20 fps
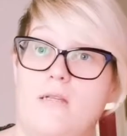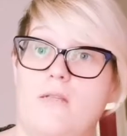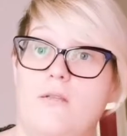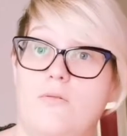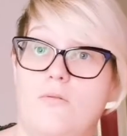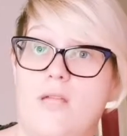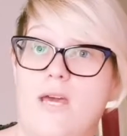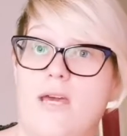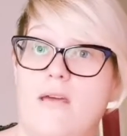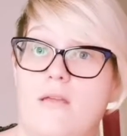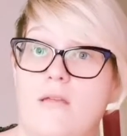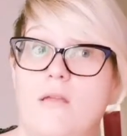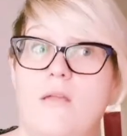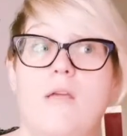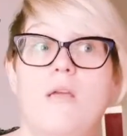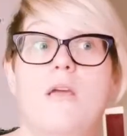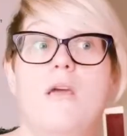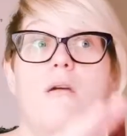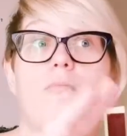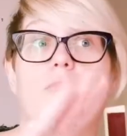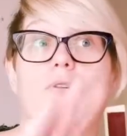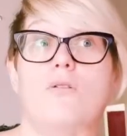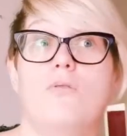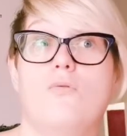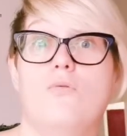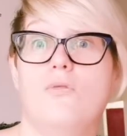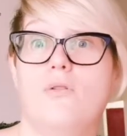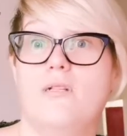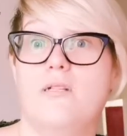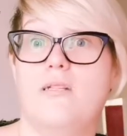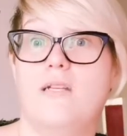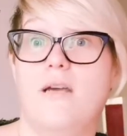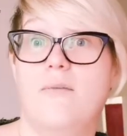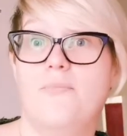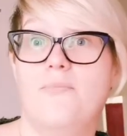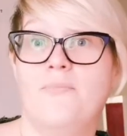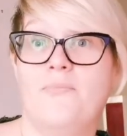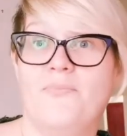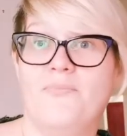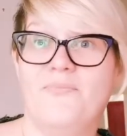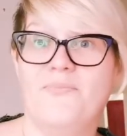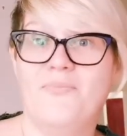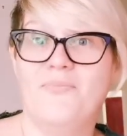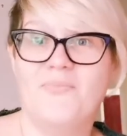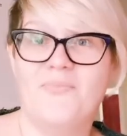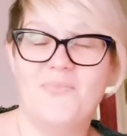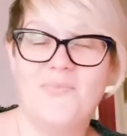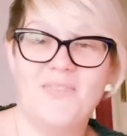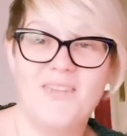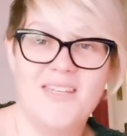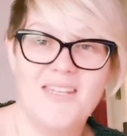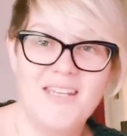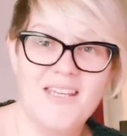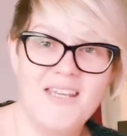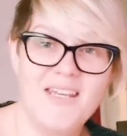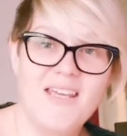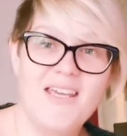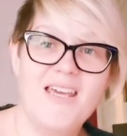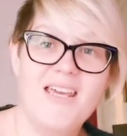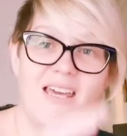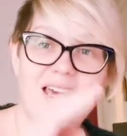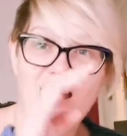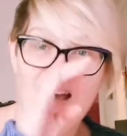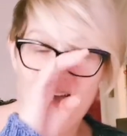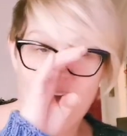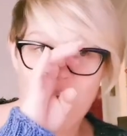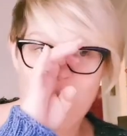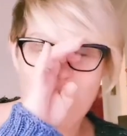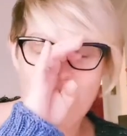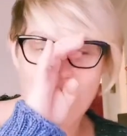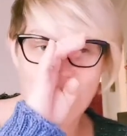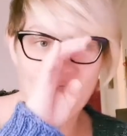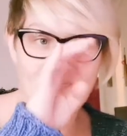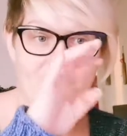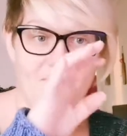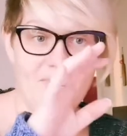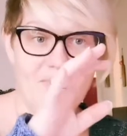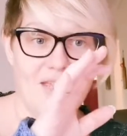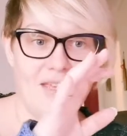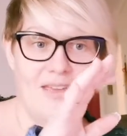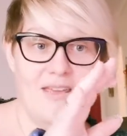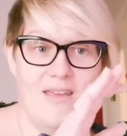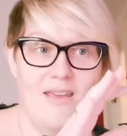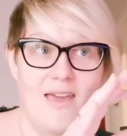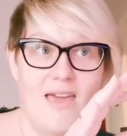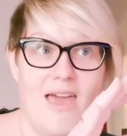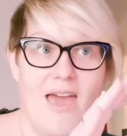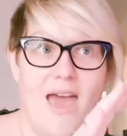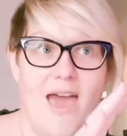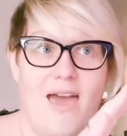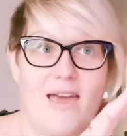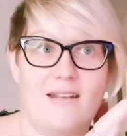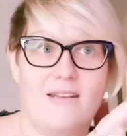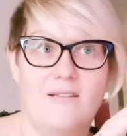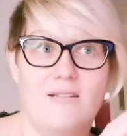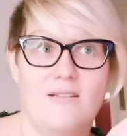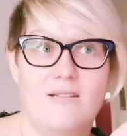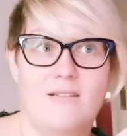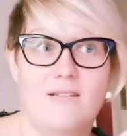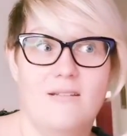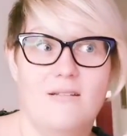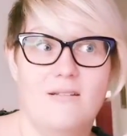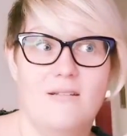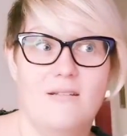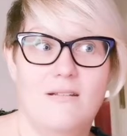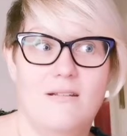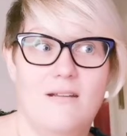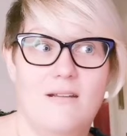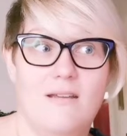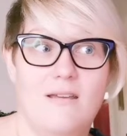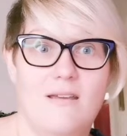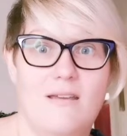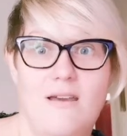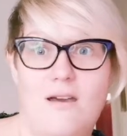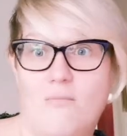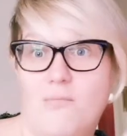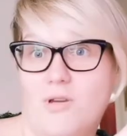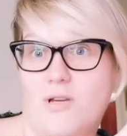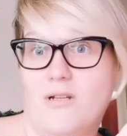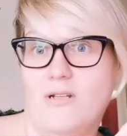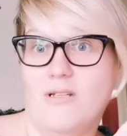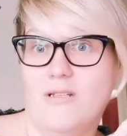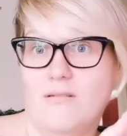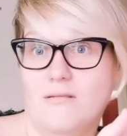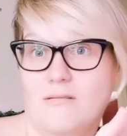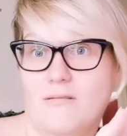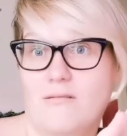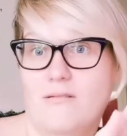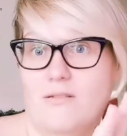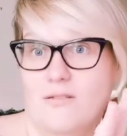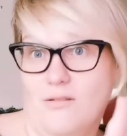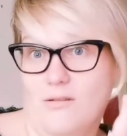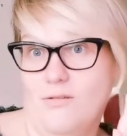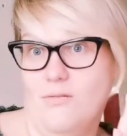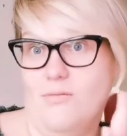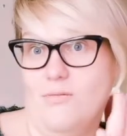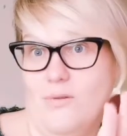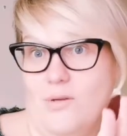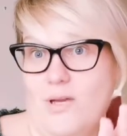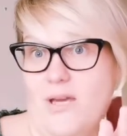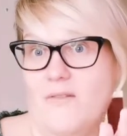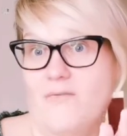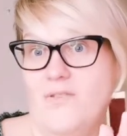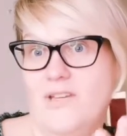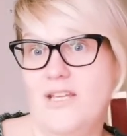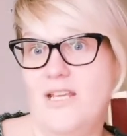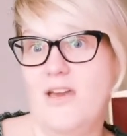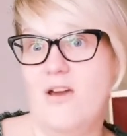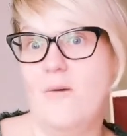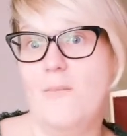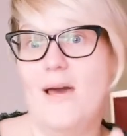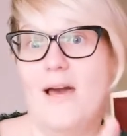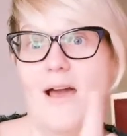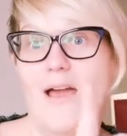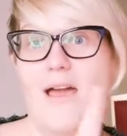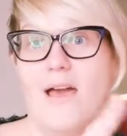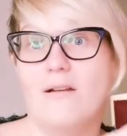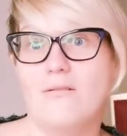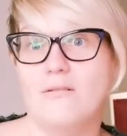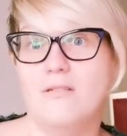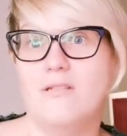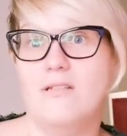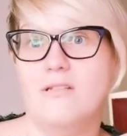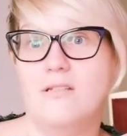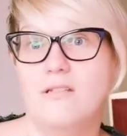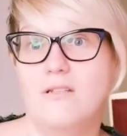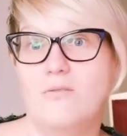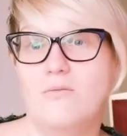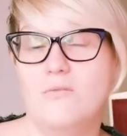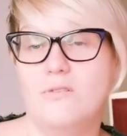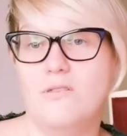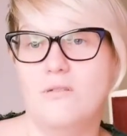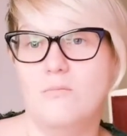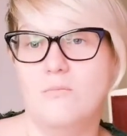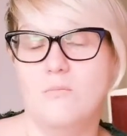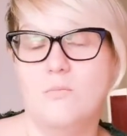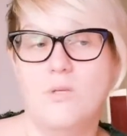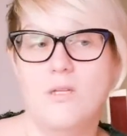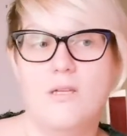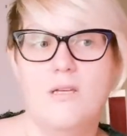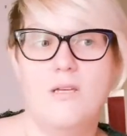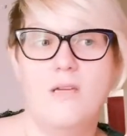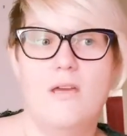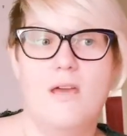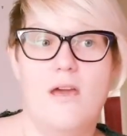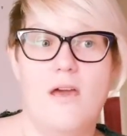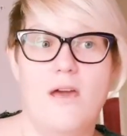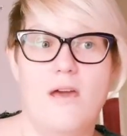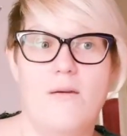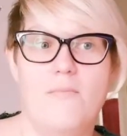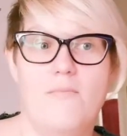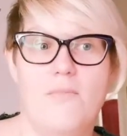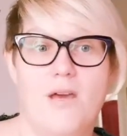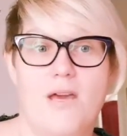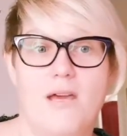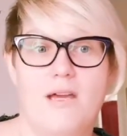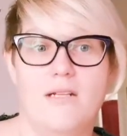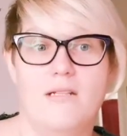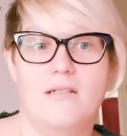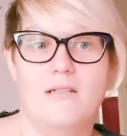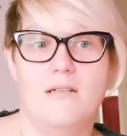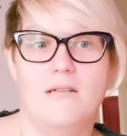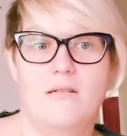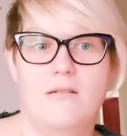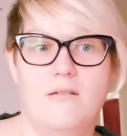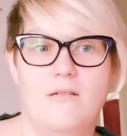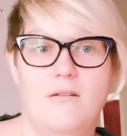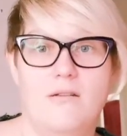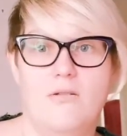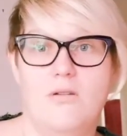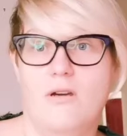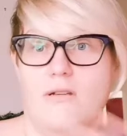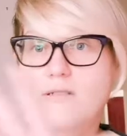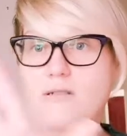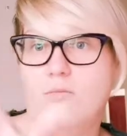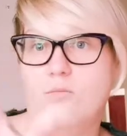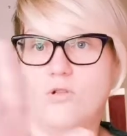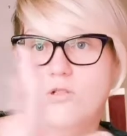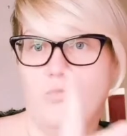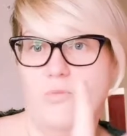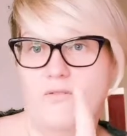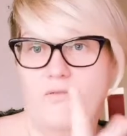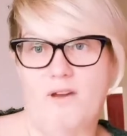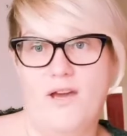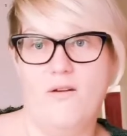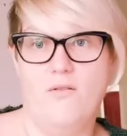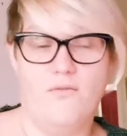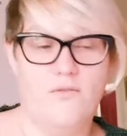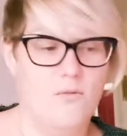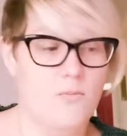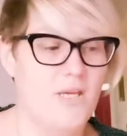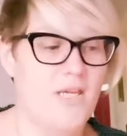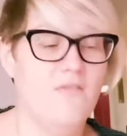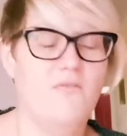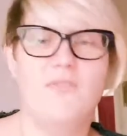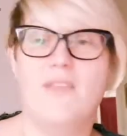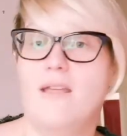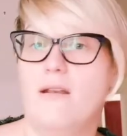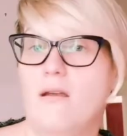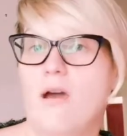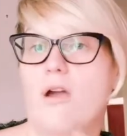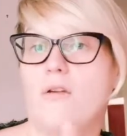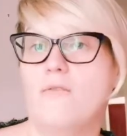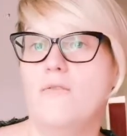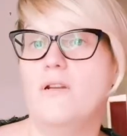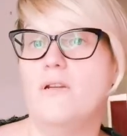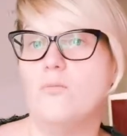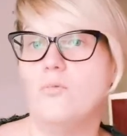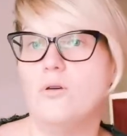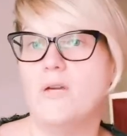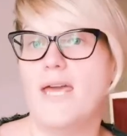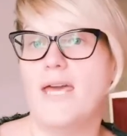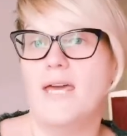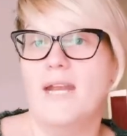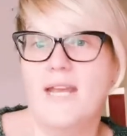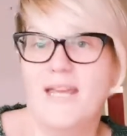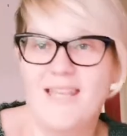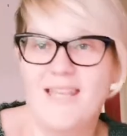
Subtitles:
do that. I'm going to order some, and I'm going to do a video about how to use them, and you guys can watch me fail for a bit, and then hopefully we'll get